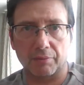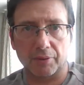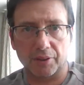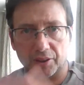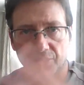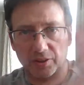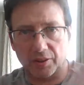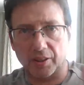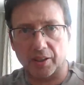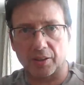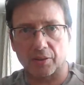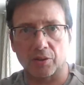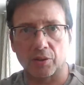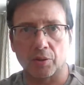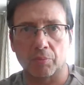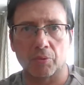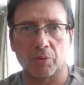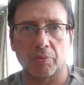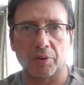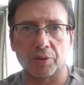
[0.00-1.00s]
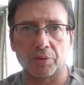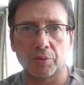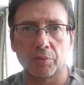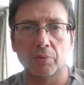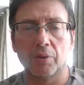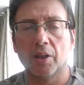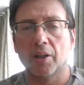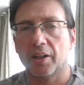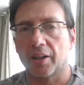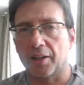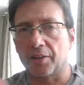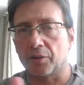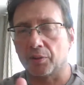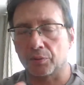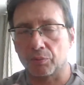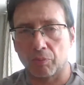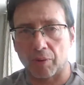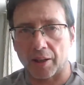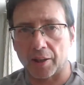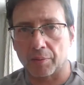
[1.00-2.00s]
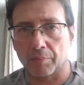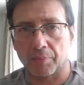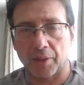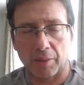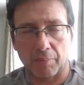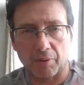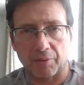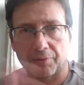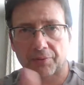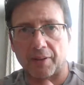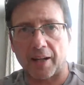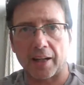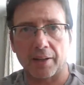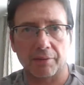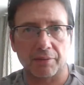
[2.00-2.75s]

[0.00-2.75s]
What is there, the number 1, 2, and not one, maybe 5